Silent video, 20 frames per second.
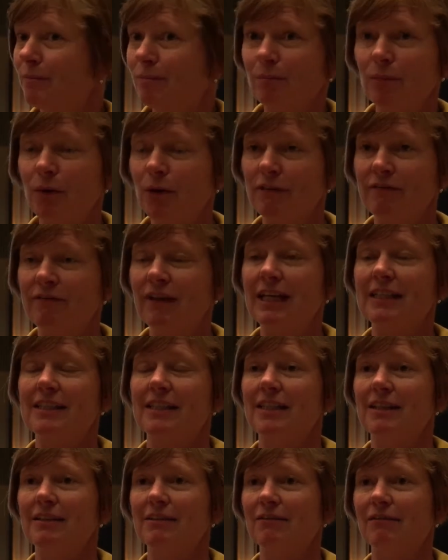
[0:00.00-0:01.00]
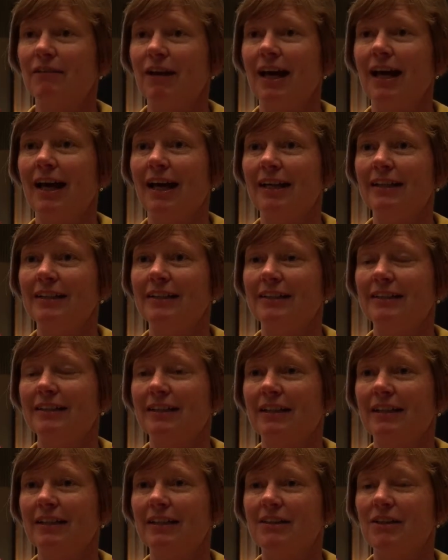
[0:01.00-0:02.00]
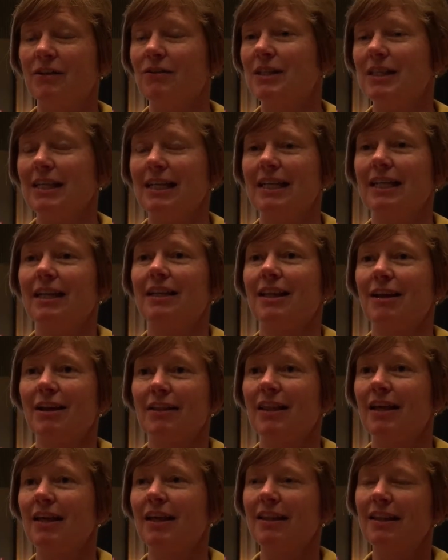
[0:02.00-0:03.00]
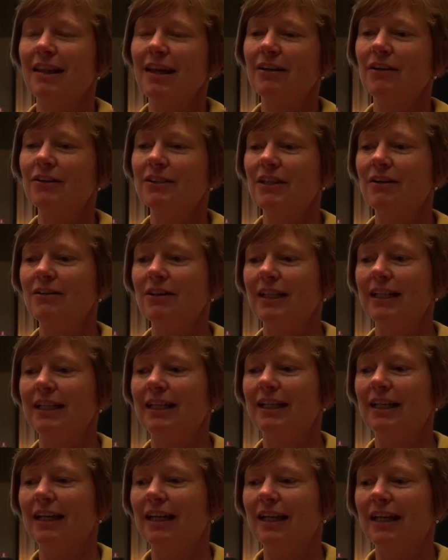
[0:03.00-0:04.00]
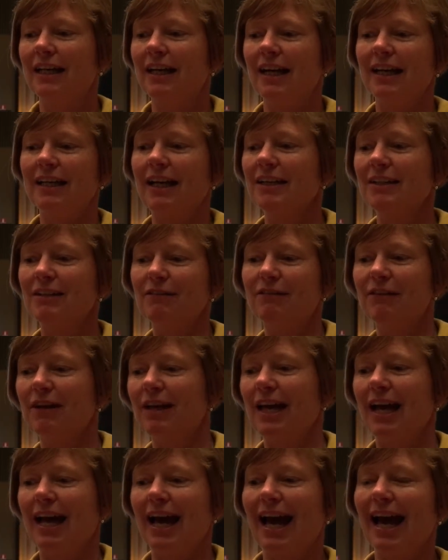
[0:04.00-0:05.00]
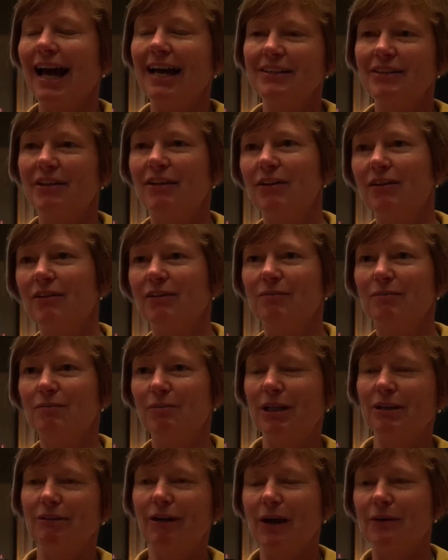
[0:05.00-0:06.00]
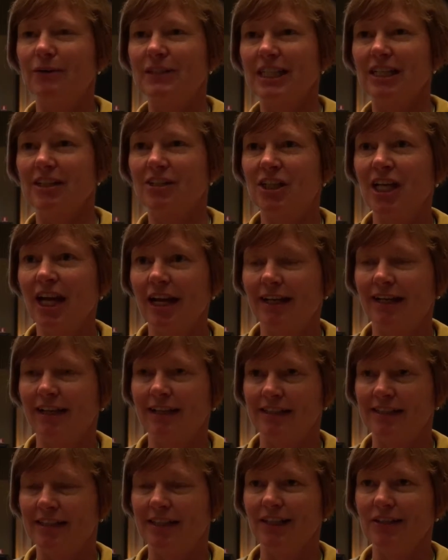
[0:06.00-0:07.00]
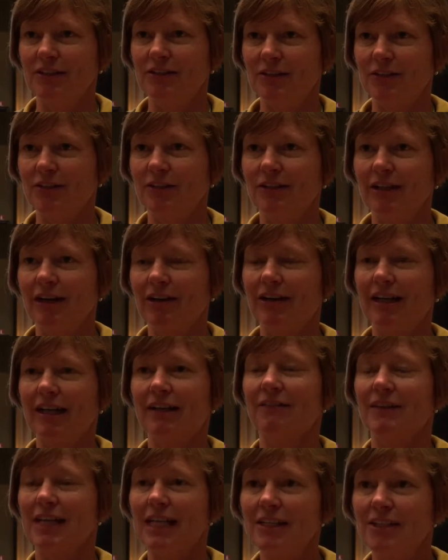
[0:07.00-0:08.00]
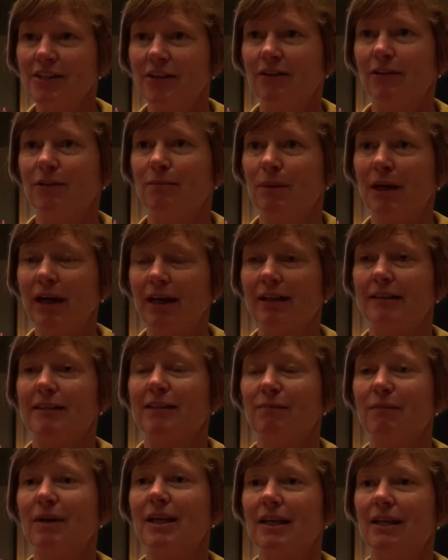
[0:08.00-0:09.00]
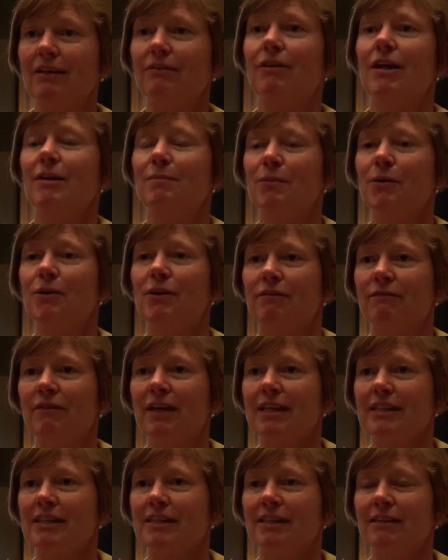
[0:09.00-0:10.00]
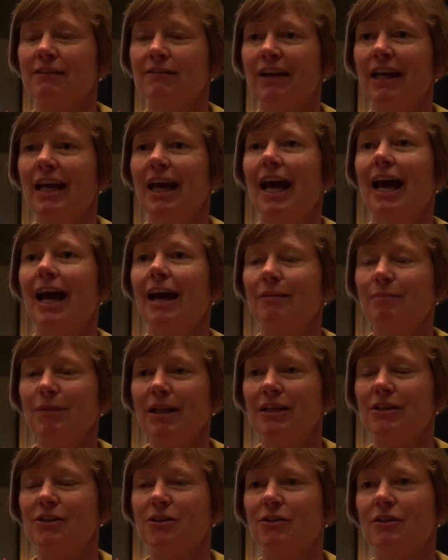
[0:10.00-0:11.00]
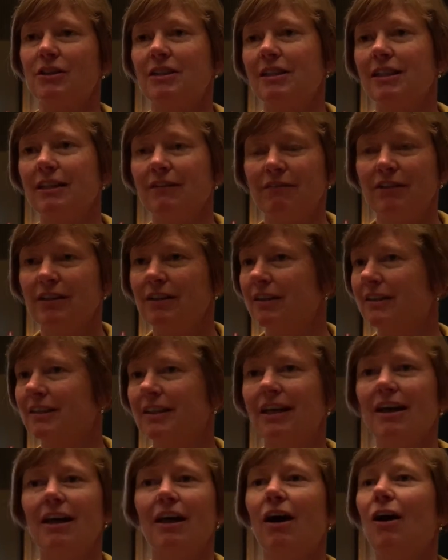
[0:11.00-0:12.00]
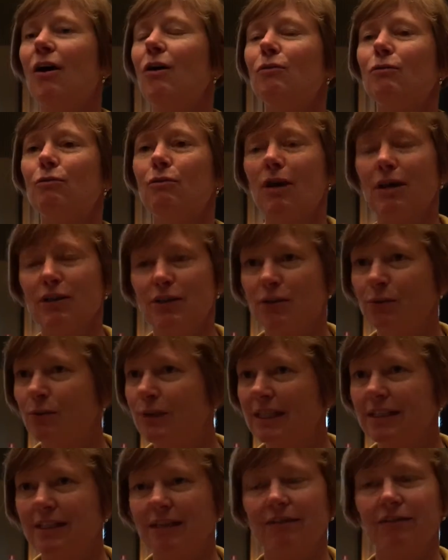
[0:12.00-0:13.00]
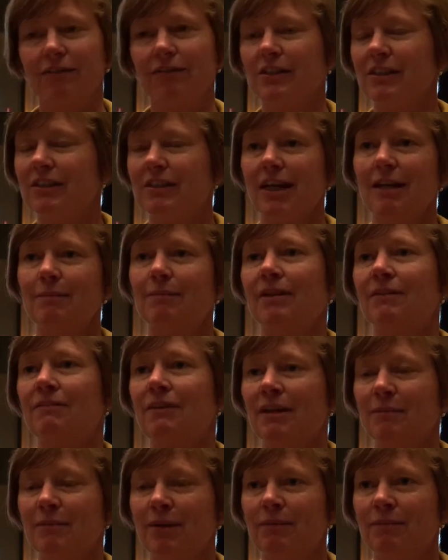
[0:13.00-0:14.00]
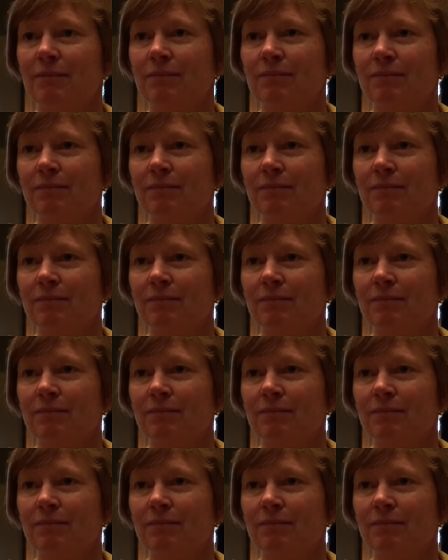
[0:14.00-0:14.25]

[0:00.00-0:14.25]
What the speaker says: more effective. And so they're not only a kind of add-on prerequisite checklist that you do, they're a kind of integral part of making REDD more effective and making sure it delivers a whole suite of sustainable development